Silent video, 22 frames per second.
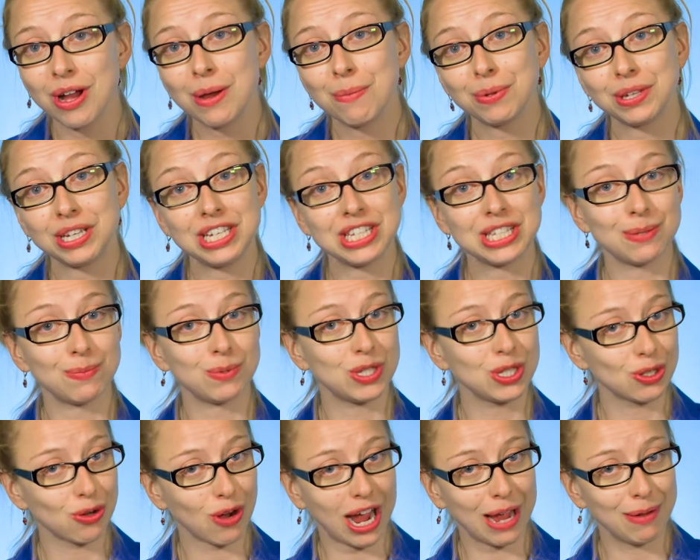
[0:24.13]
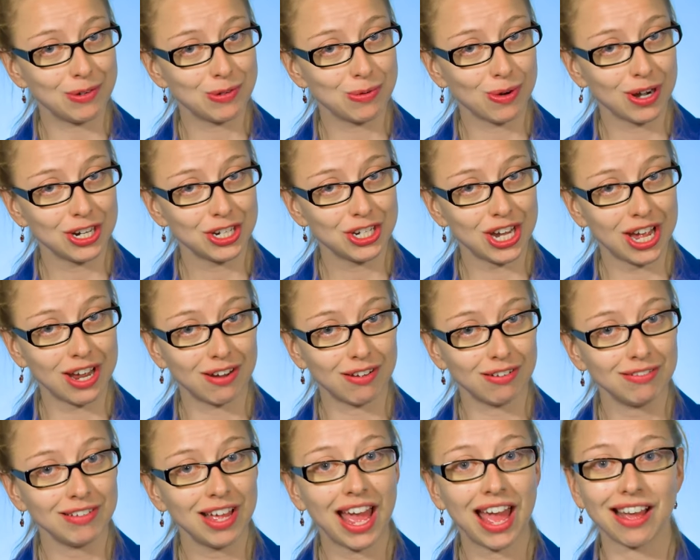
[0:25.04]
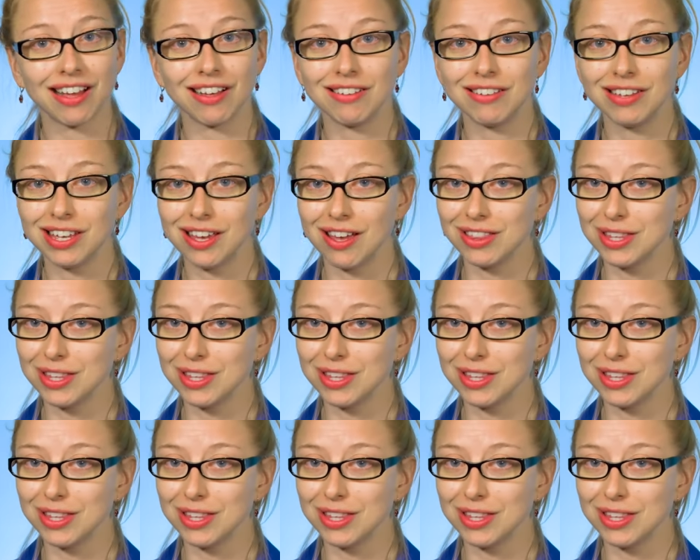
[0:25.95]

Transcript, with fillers: please subscribe to our channel and click